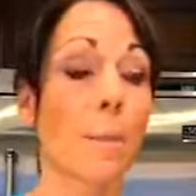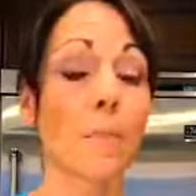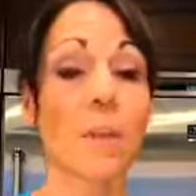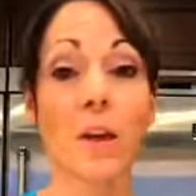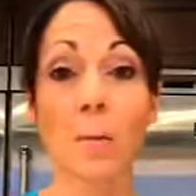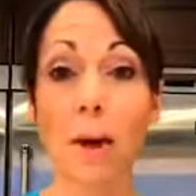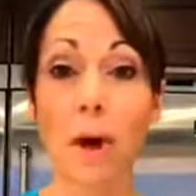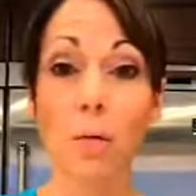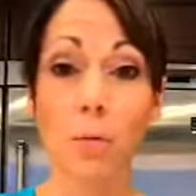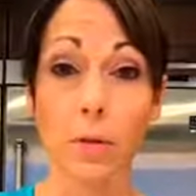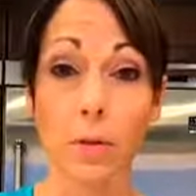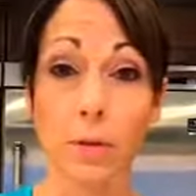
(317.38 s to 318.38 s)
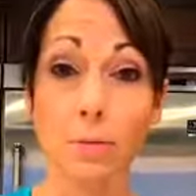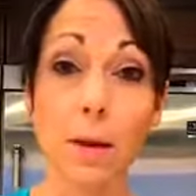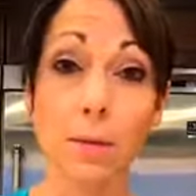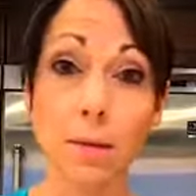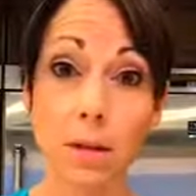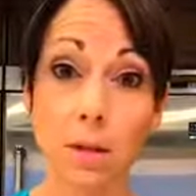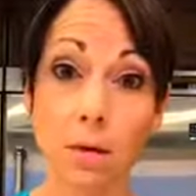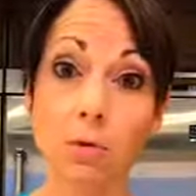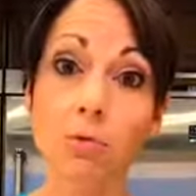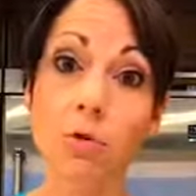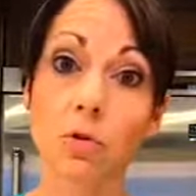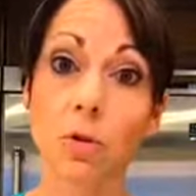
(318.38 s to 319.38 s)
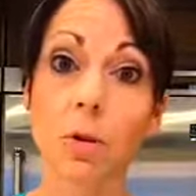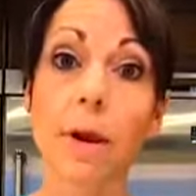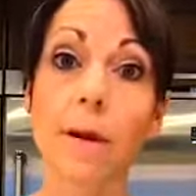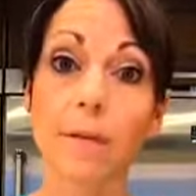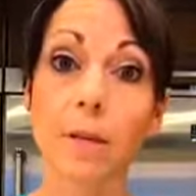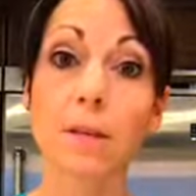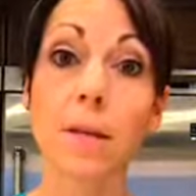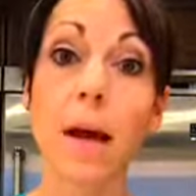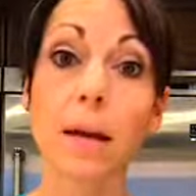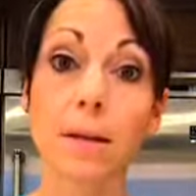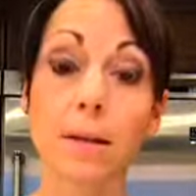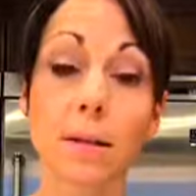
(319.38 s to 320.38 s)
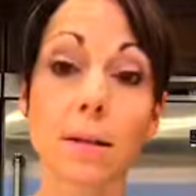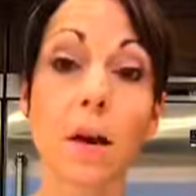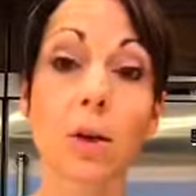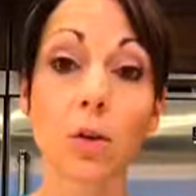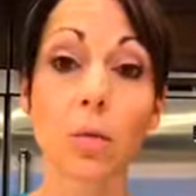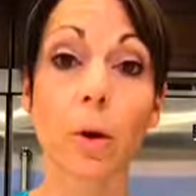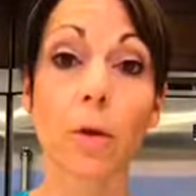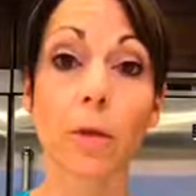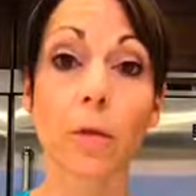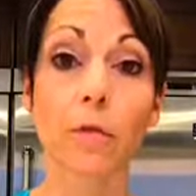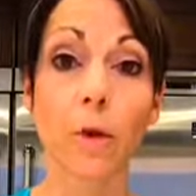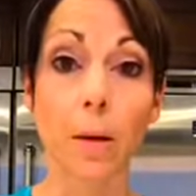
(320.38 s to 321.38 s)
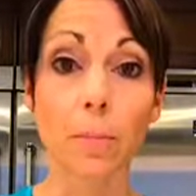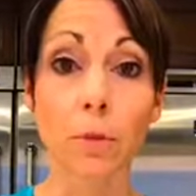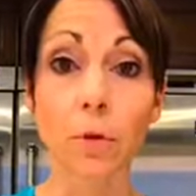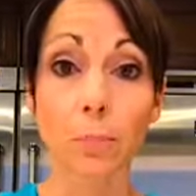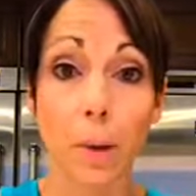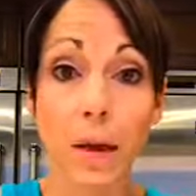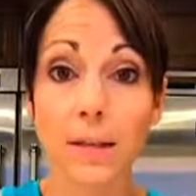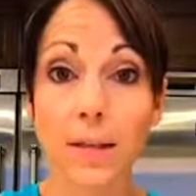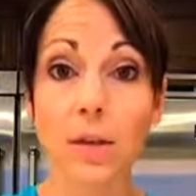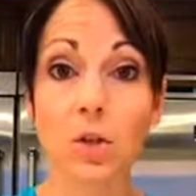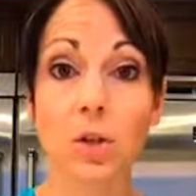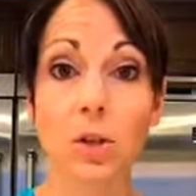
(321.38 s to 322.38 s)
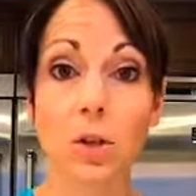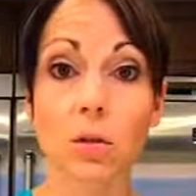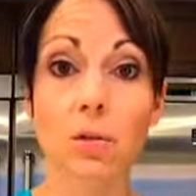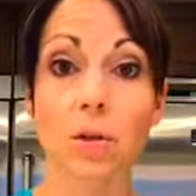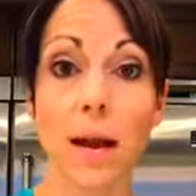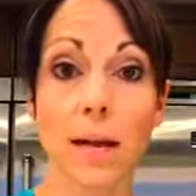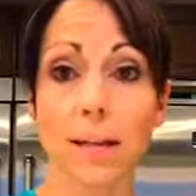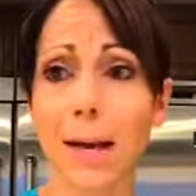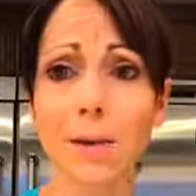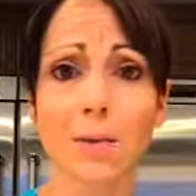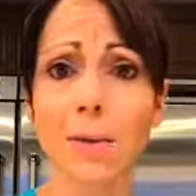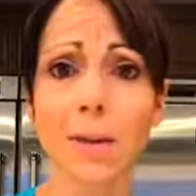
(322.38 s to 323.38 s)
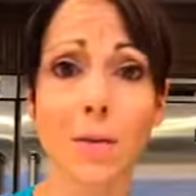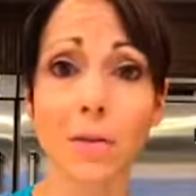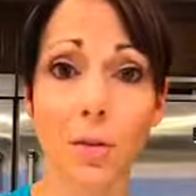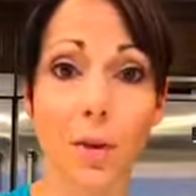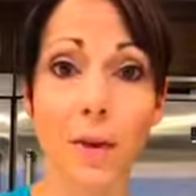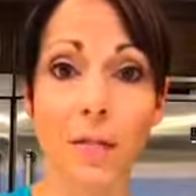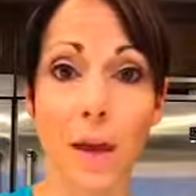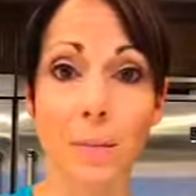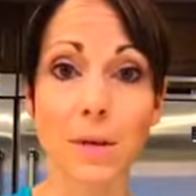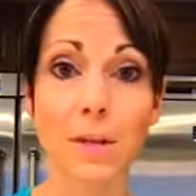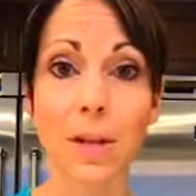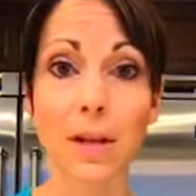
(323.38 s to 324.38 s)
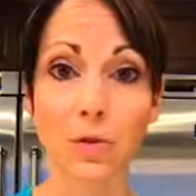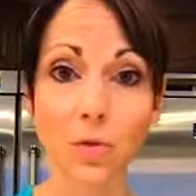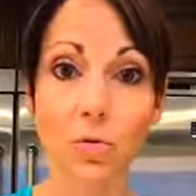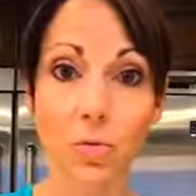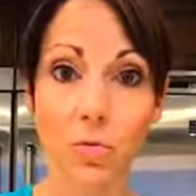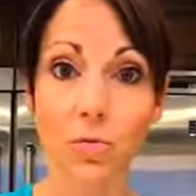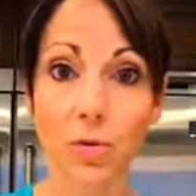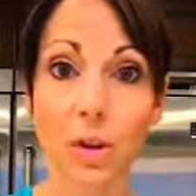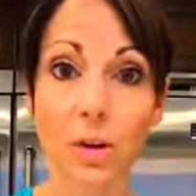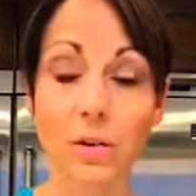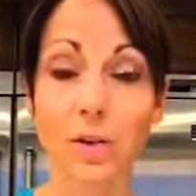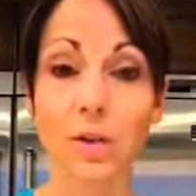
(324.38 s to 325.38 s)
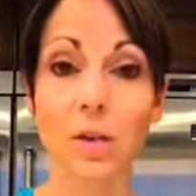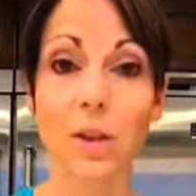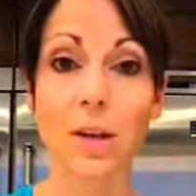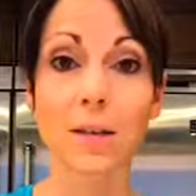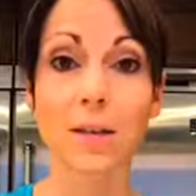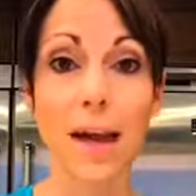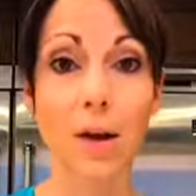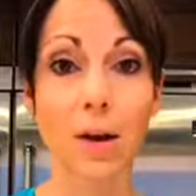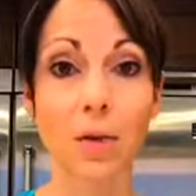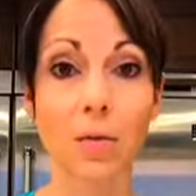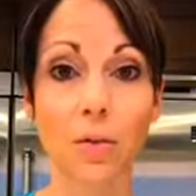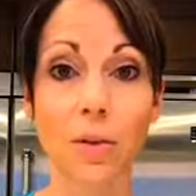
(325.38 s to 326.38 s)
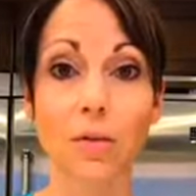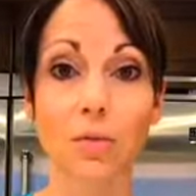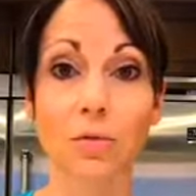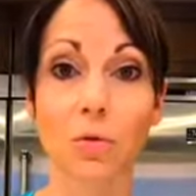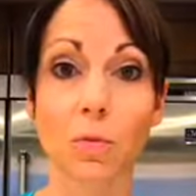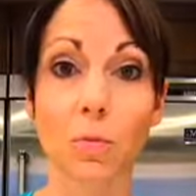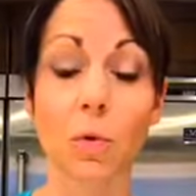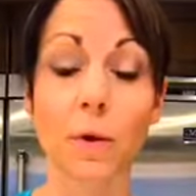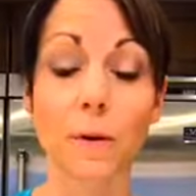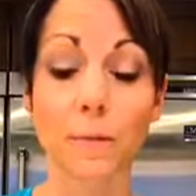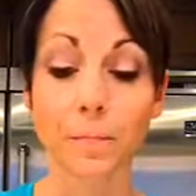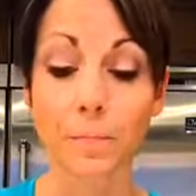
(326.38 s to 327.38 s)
think about, sometimes in the grocery store they'll have the signs that tell you where they're from. So pay attention to those signs. I used to never look at them until I truly understood this. Now I know that those are important.